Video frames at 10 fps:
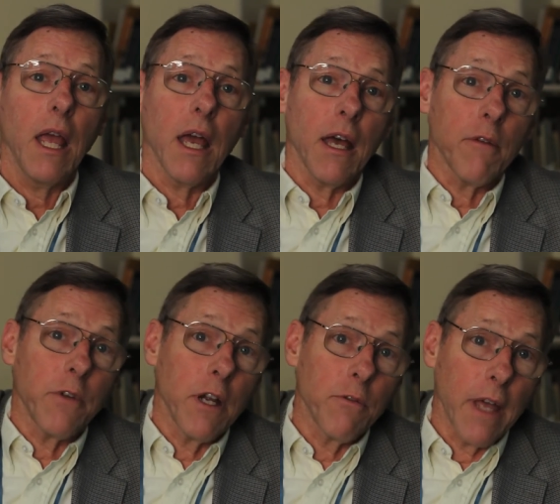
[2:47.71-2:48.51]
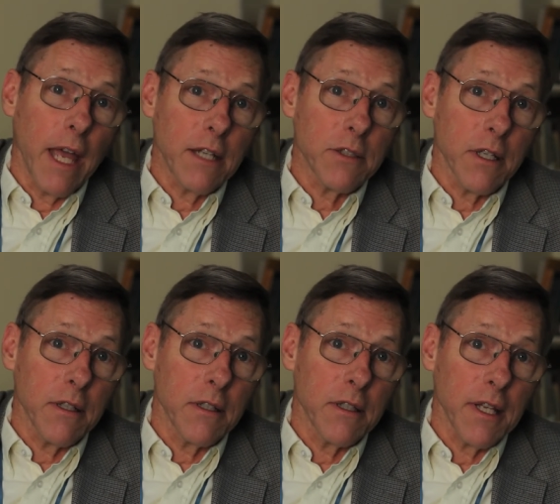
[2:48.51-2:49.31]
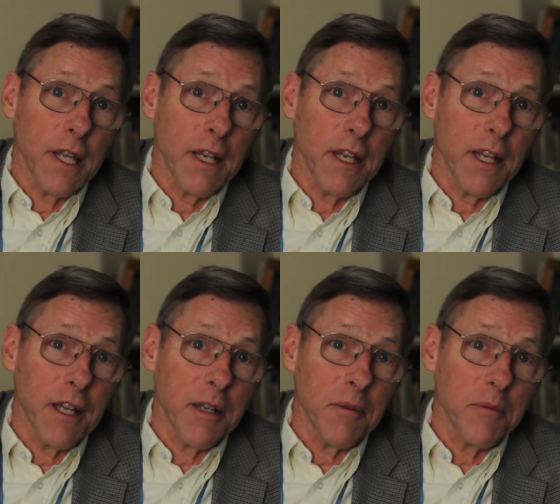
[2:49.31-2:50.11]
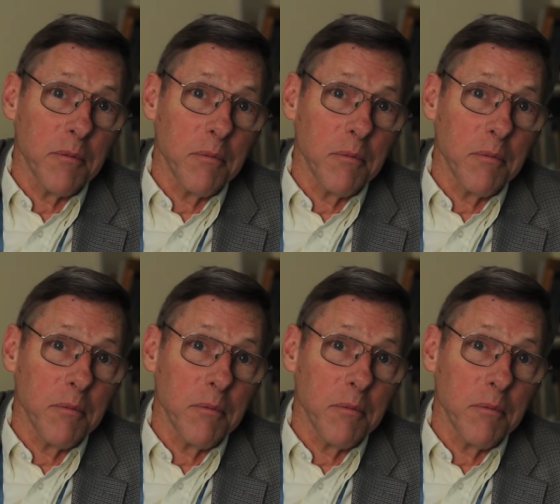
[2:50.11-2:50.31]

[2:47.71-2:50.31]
Uh, Fairfax in, in um,